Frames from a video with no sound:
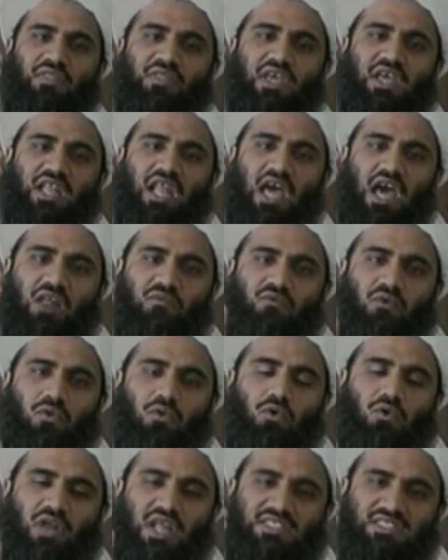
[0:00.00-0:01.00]
So we're
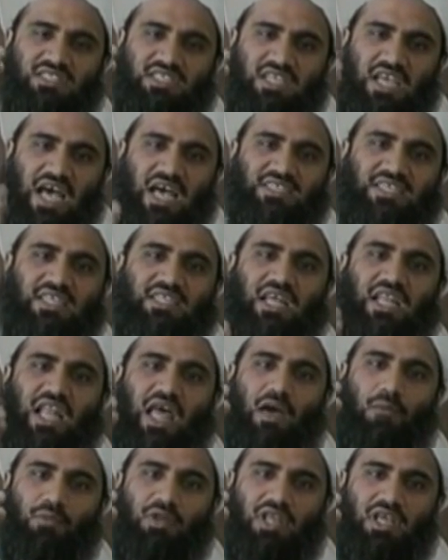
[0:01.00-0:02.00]
putting the administration
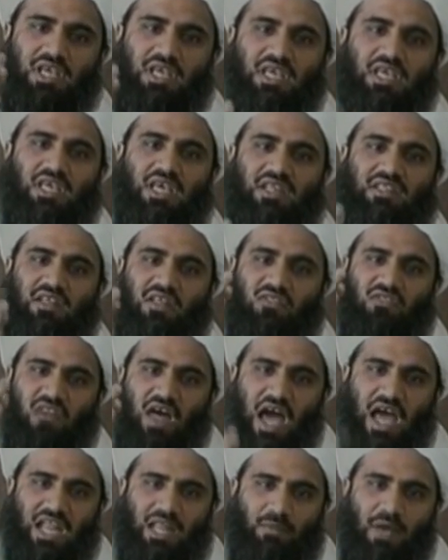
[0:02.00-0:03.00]
on notice.
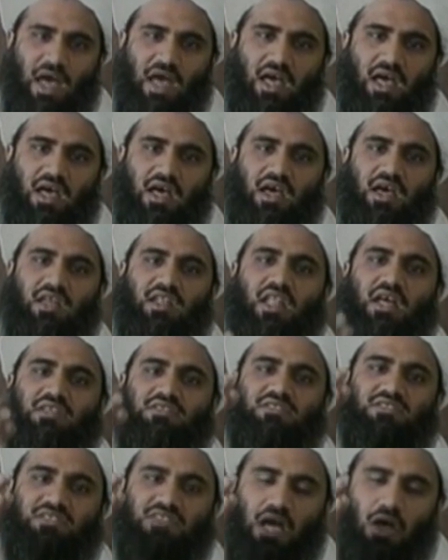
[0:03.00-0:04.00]
We think that
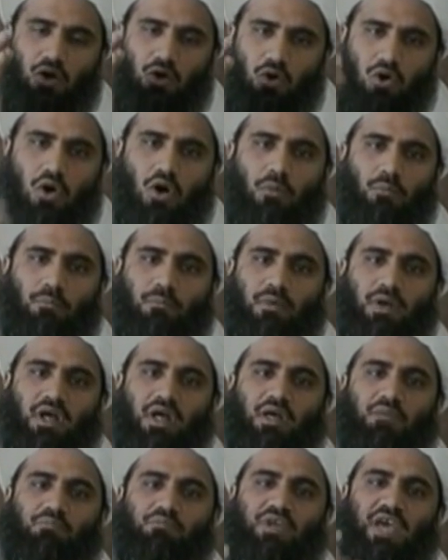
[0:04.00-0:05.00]
sneaking this guy
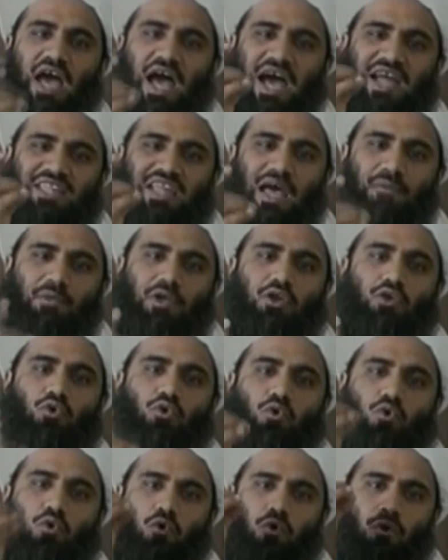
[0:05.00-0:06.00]
into the country,
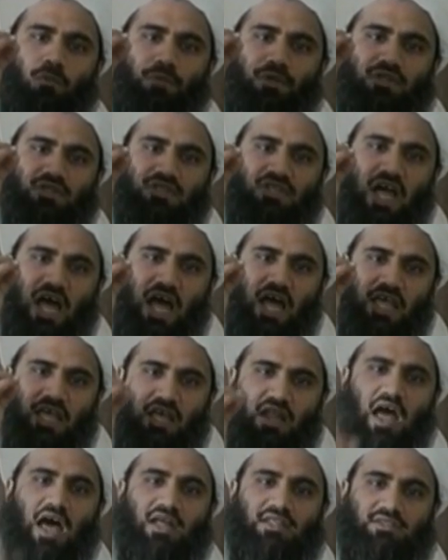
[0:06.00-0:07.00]

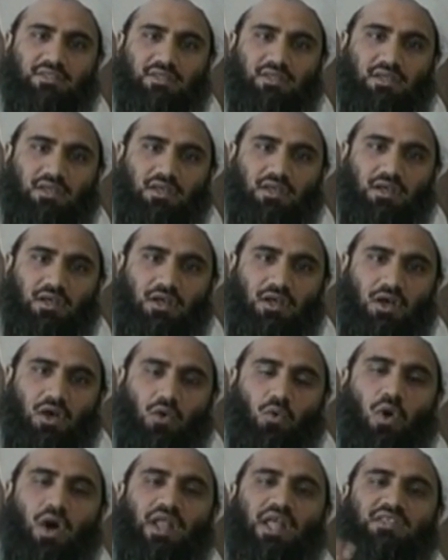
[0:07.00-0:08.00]
clearly going
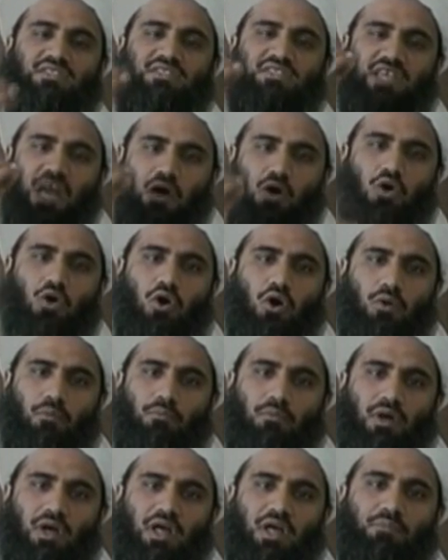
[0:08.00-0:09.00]
around the
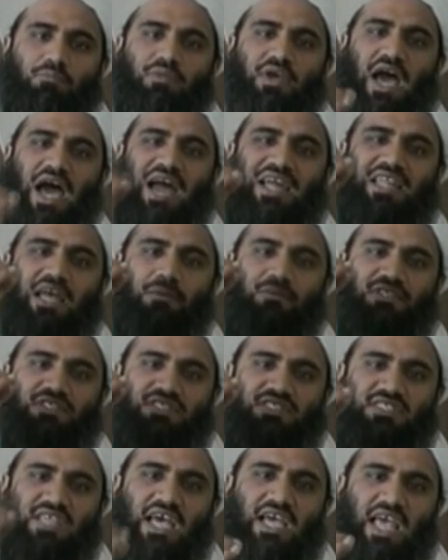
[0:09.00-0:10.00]
intent of Congress
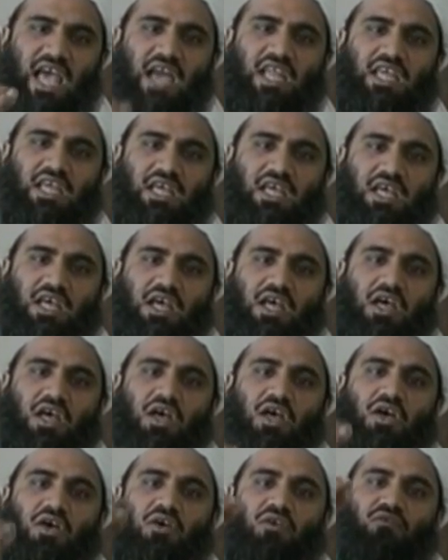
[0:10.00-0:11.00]
when it comes to enemy
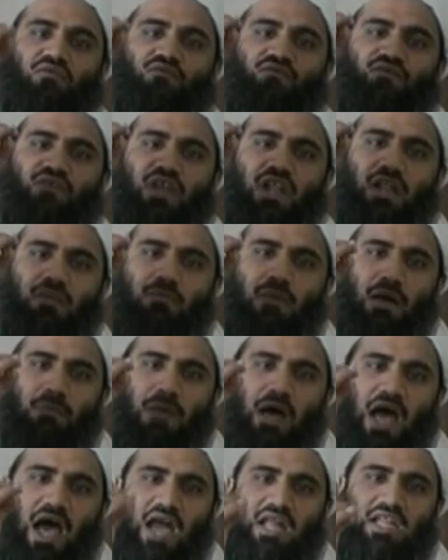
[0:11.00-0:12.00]
combatants, will be
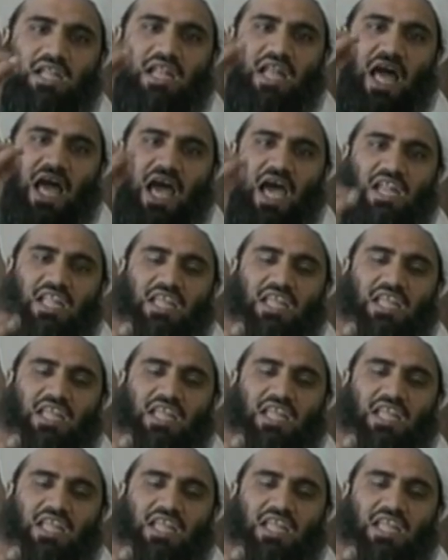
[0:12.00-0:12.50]
challenged.